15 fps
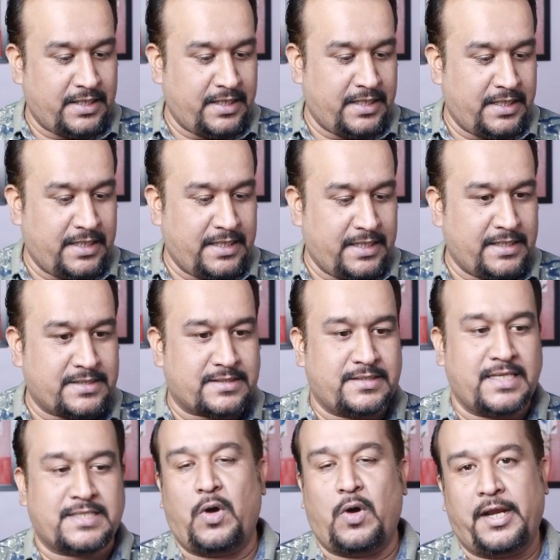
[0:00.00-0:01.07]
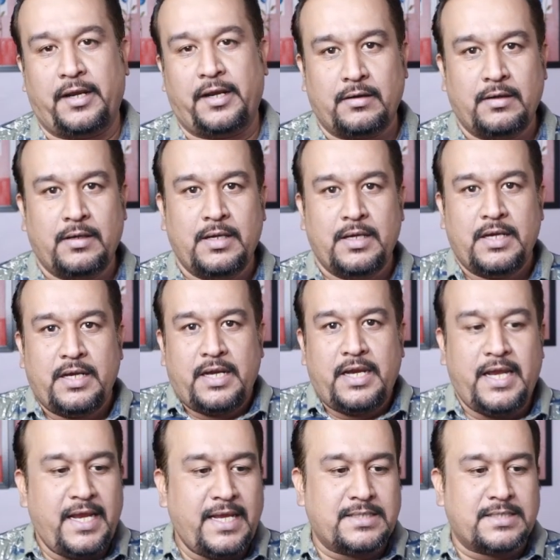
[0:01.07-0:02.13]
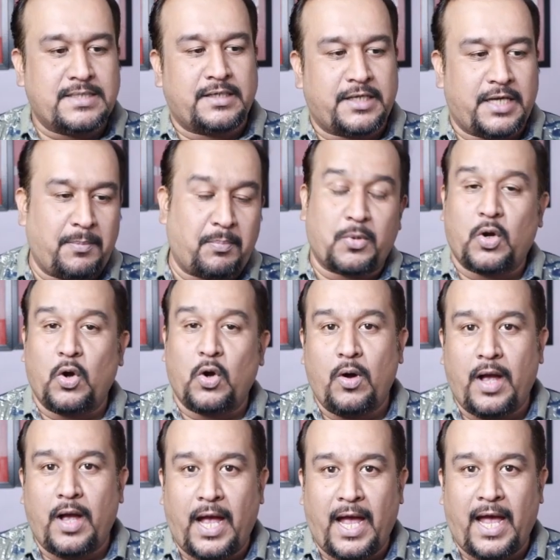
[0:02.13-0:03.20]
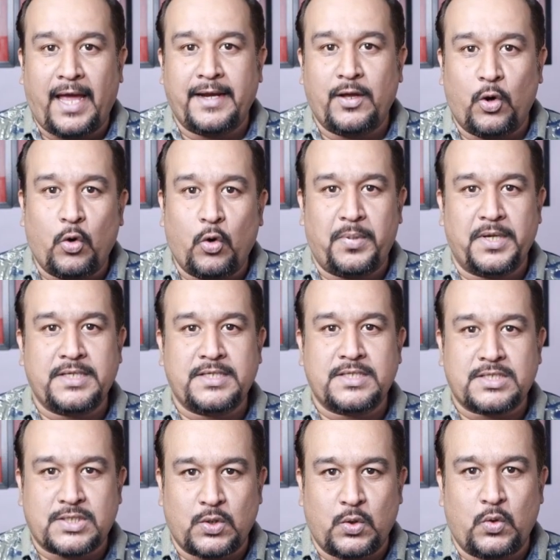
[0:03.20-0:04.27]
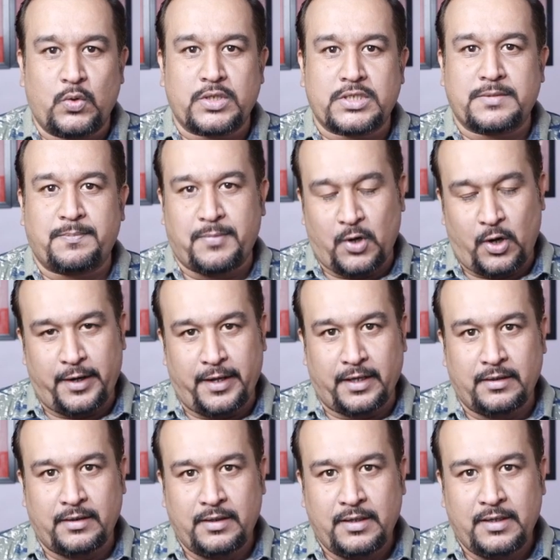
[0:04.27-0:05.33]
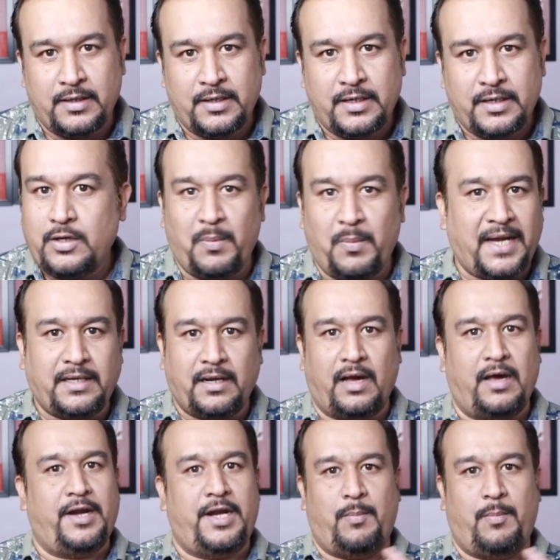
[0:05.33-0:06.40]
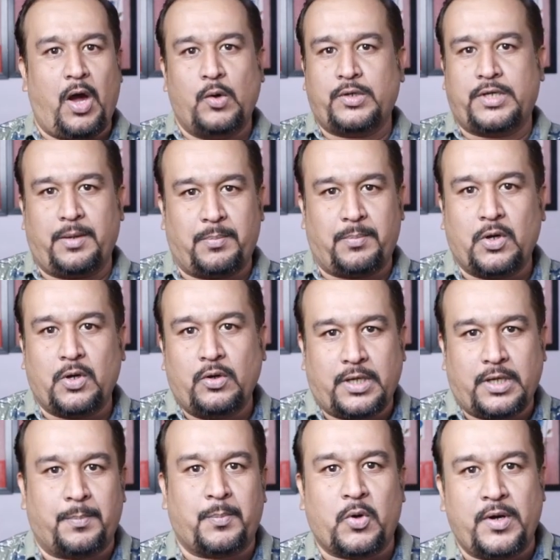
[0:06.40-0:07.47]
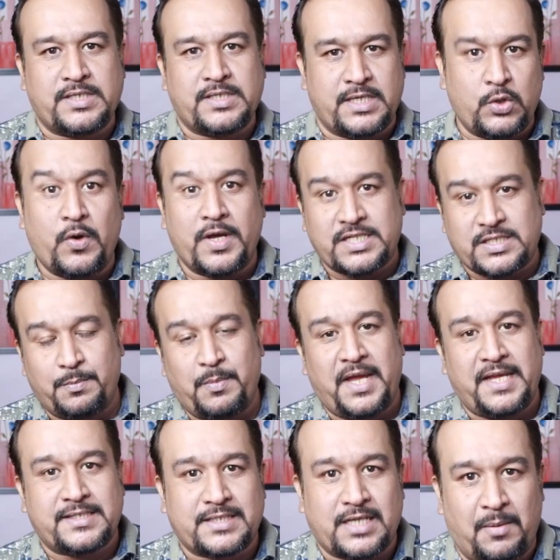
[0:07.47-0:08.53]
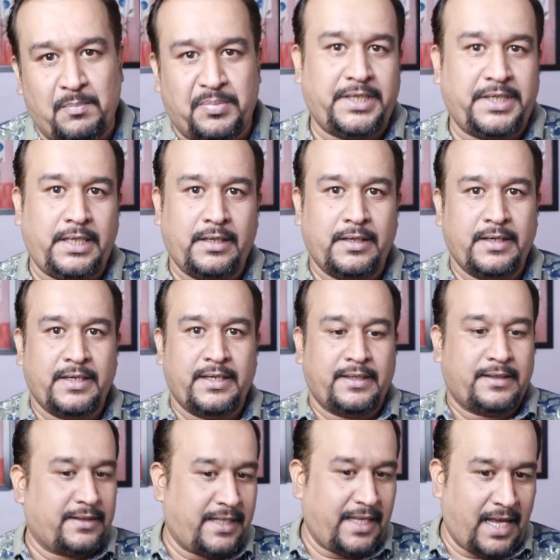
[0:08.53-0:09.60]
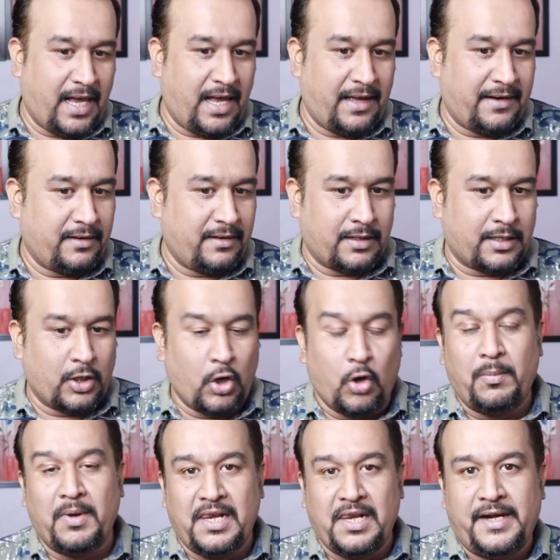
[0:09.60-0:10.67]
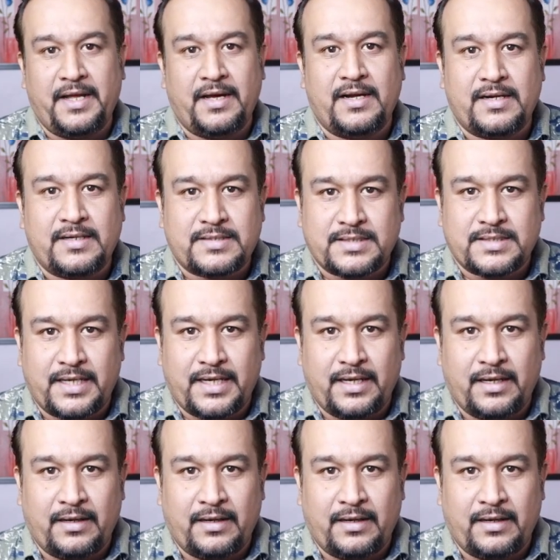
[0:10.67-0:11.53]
is this one. Is Tibco an open source product? You might heard about Tibco. Tibco is a US based company. They are global leaders